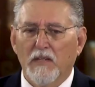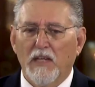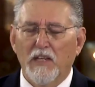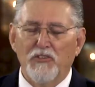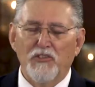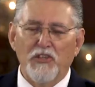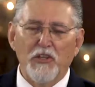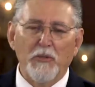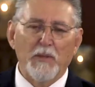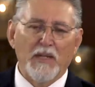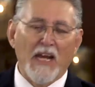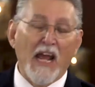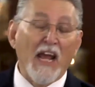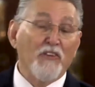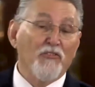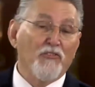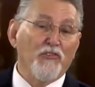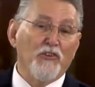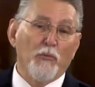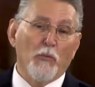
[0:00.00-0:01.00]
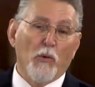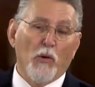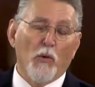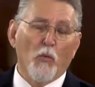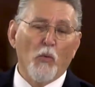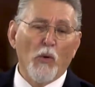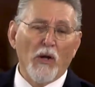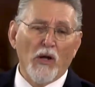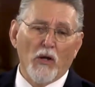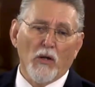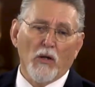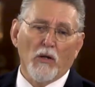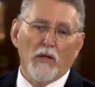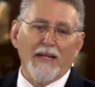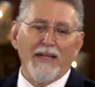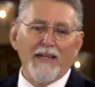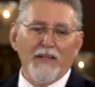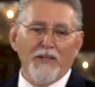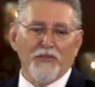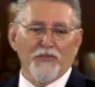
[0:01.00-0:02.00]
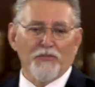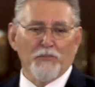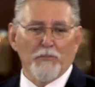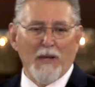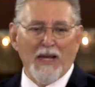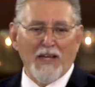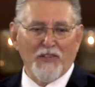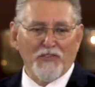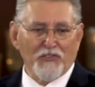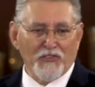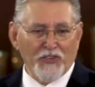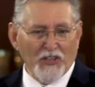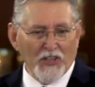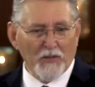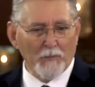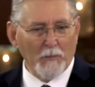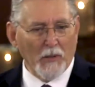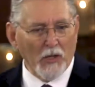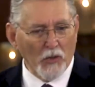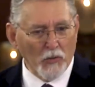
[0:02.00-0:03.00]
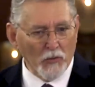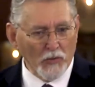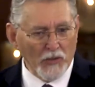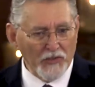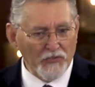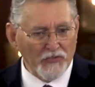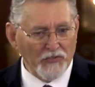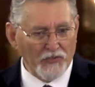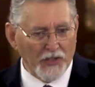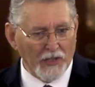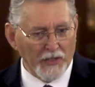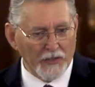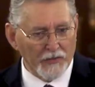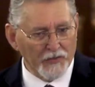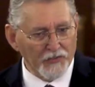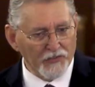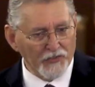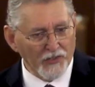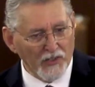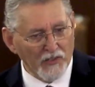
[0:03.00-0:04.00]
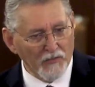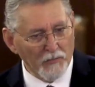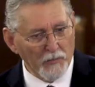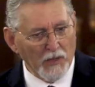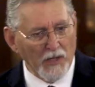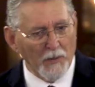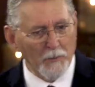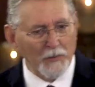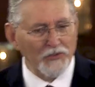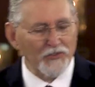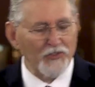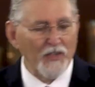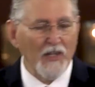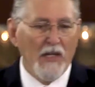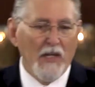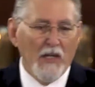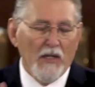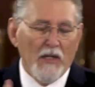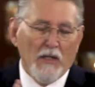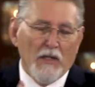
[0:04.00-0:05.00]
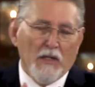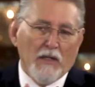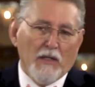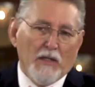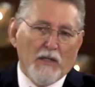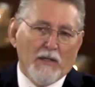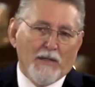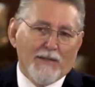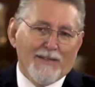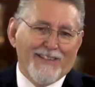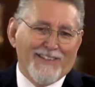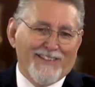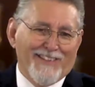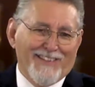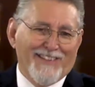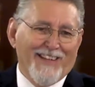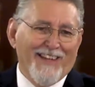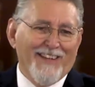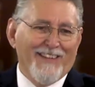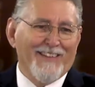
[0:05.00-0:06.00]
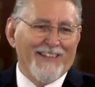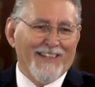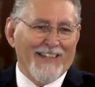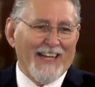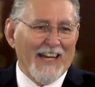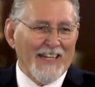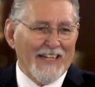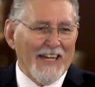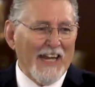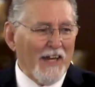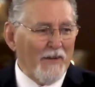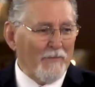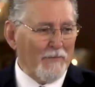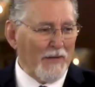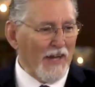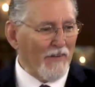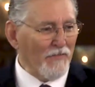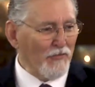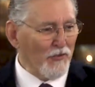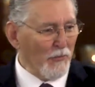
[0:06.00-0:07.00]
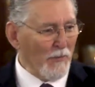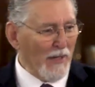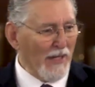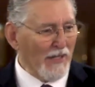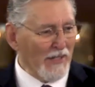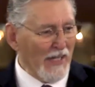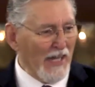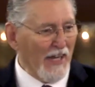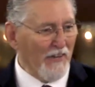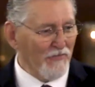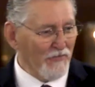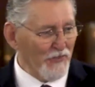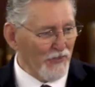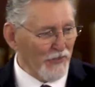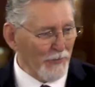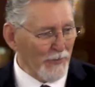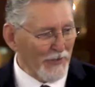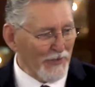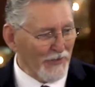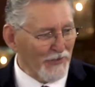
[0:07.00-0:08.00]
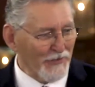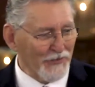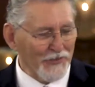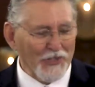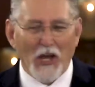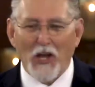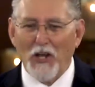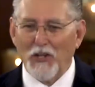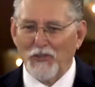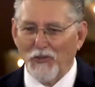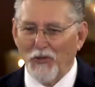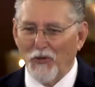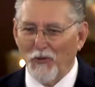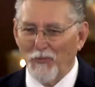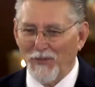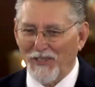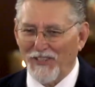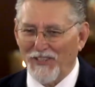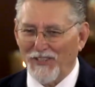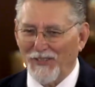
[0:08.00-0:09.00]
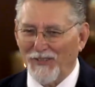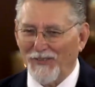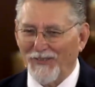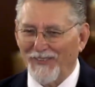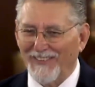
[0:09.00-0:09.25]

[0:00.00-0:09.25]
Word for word: And she would ask you, Well, where is my son, my only son, the son of promise? the son that I named after my laughter because God told me to.